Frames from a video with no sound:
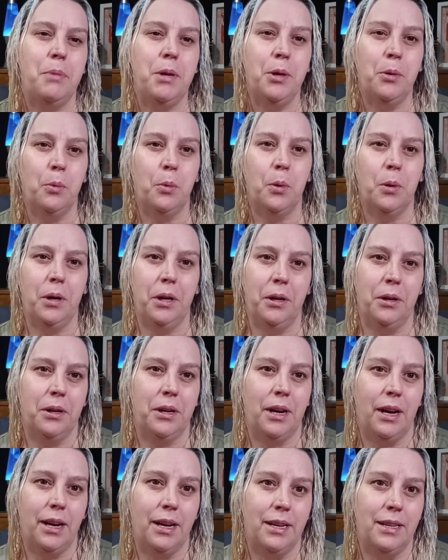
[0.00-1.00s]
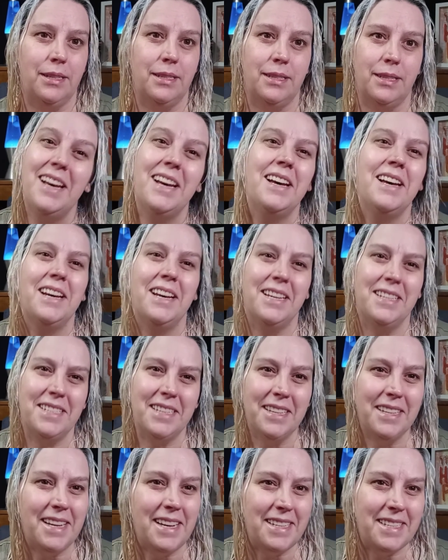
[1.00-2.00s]
be a warrior, guys.
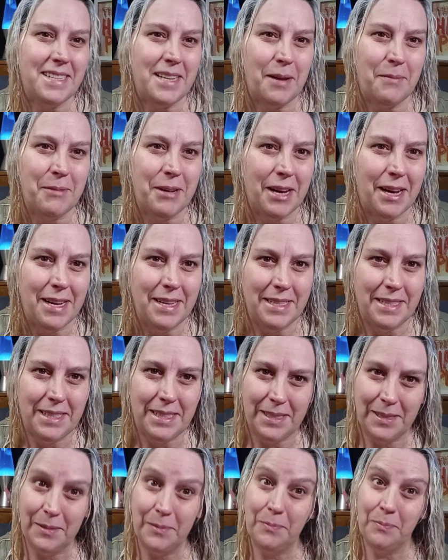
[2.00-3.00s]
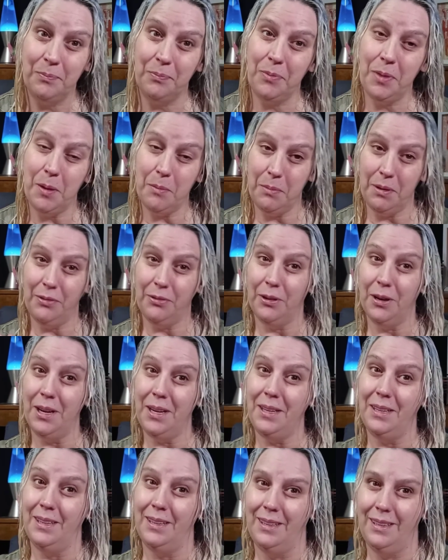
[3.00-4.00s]
Until next time, guys, be
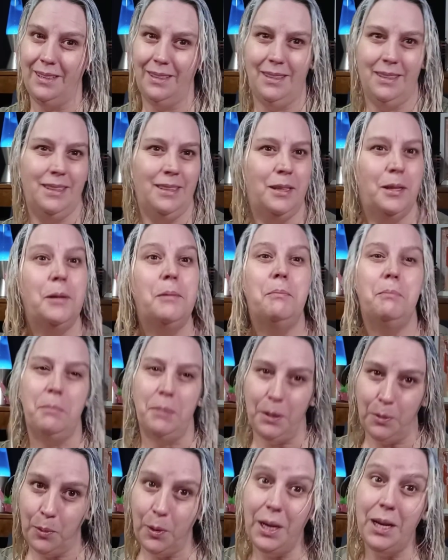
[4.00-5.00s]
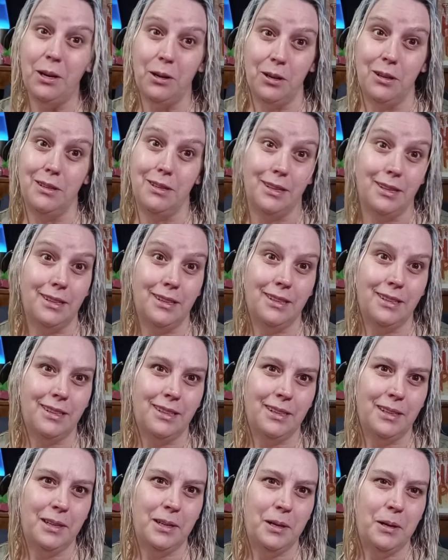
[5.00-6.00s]
fun, be weird,
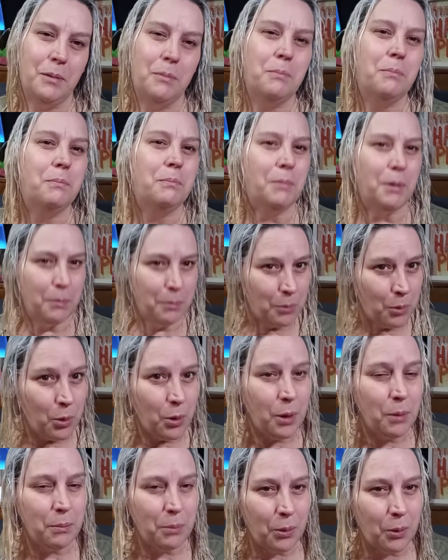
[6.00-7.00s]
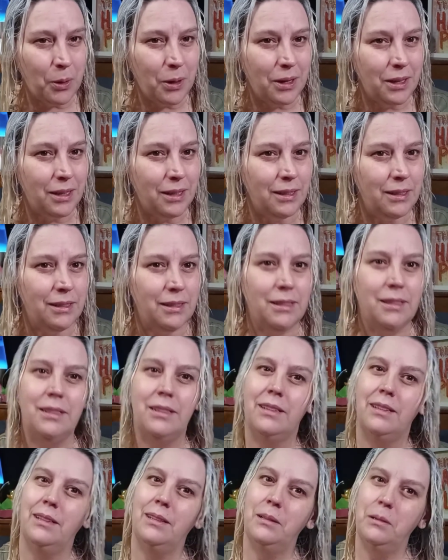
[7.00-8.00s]
but more important,
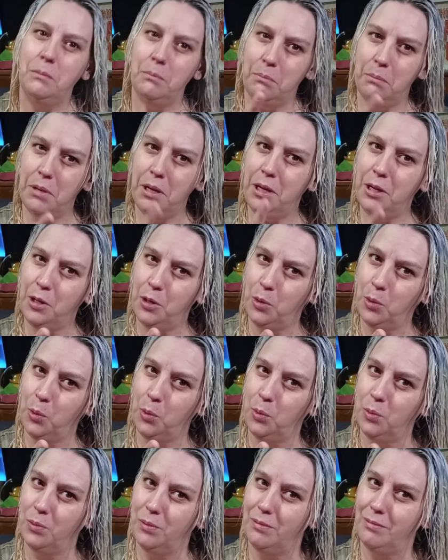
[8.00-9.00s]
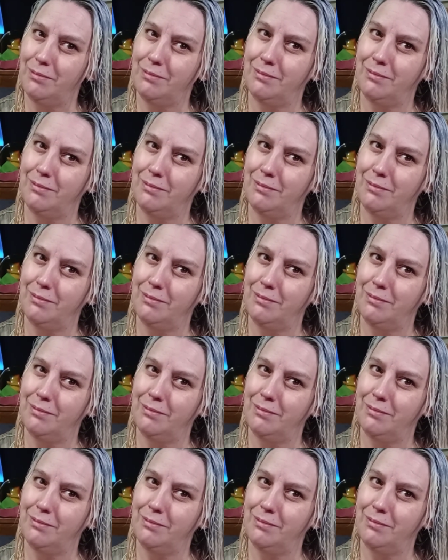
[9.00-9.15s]
be you.